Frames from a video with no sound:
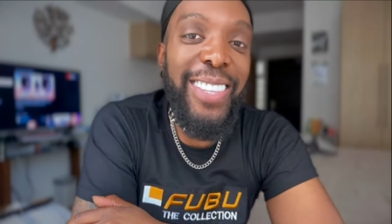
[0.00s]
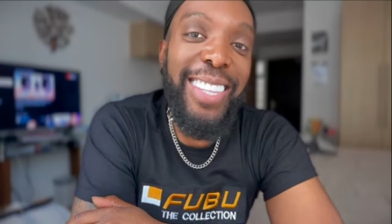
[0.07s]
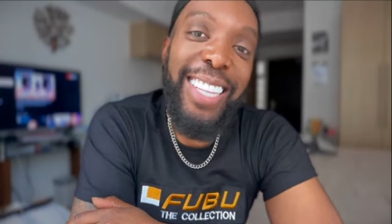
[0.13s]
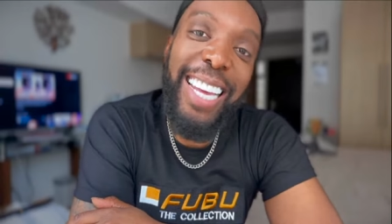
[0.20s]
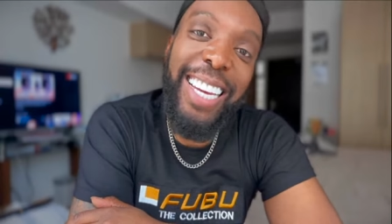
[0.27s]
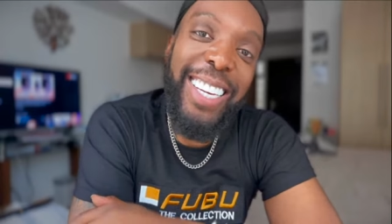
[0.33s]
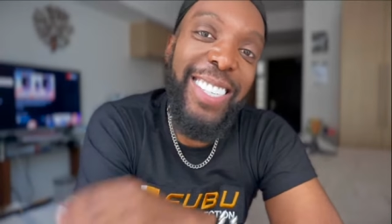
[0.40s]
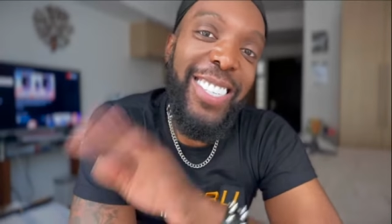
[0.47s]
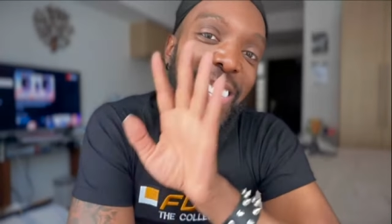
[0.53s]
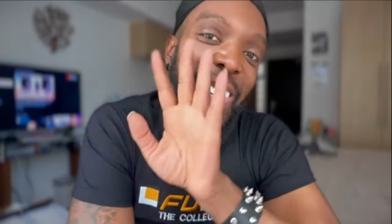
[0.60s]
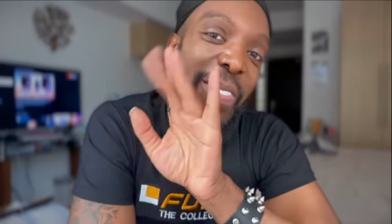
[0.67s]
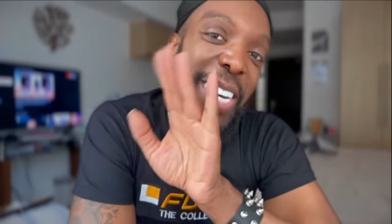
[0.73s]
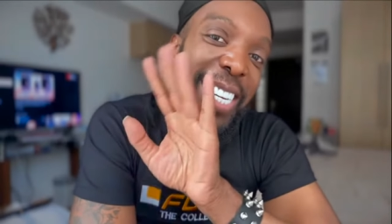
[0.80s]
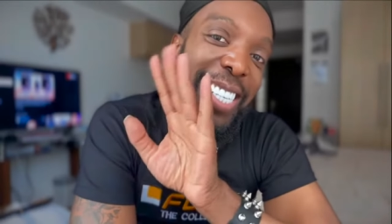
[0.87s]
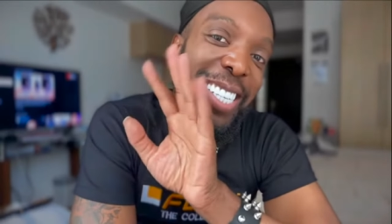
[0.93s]
Thank you so
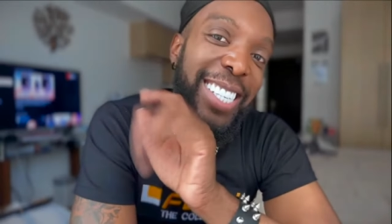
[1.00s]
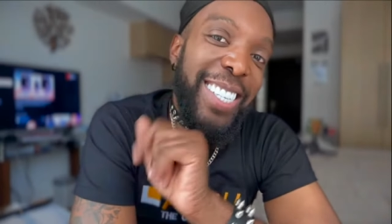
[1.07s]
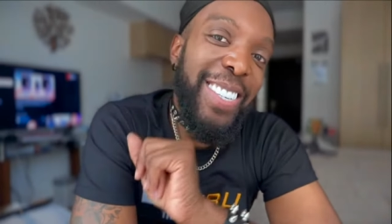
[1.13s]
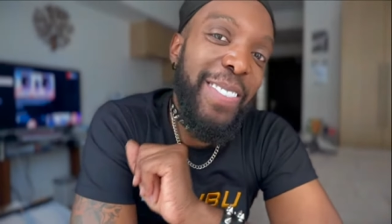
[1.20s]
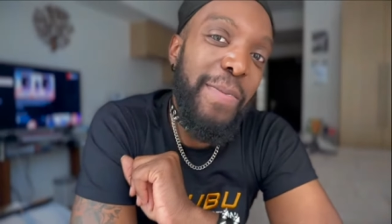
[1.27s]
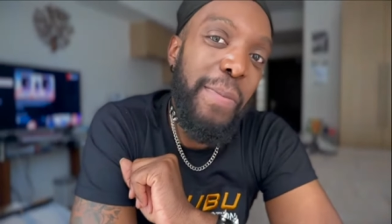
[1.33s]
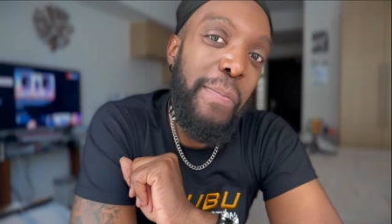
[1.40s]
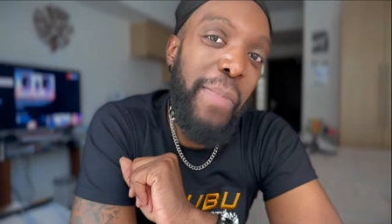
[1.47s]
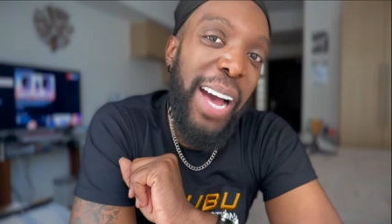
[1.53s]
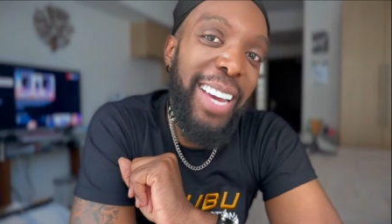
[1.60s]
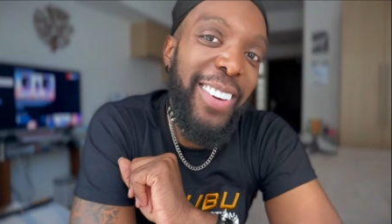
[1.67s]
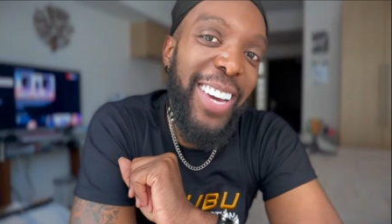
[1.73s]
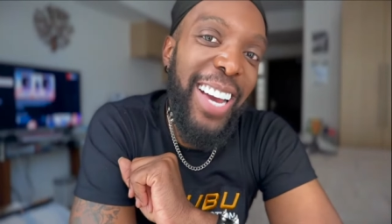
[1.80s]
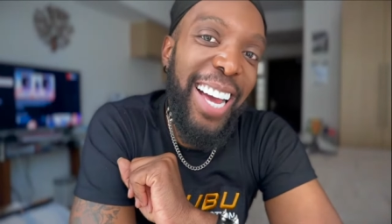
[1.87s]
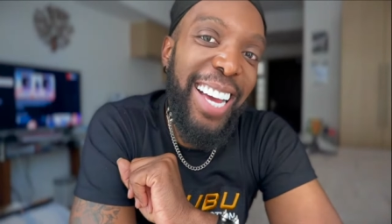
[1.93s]
much. Bye,
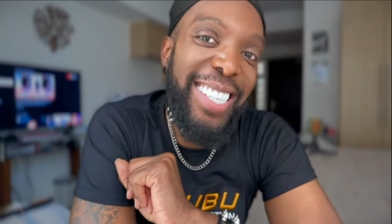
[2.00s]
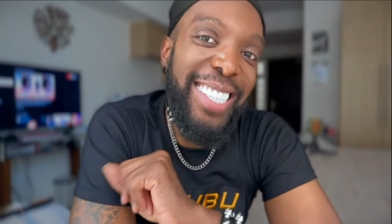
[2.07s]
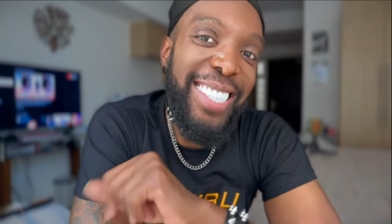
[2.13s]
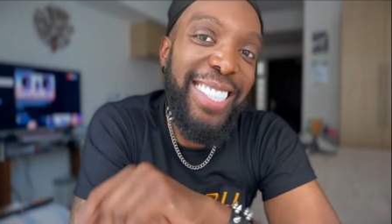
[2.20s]
you guys.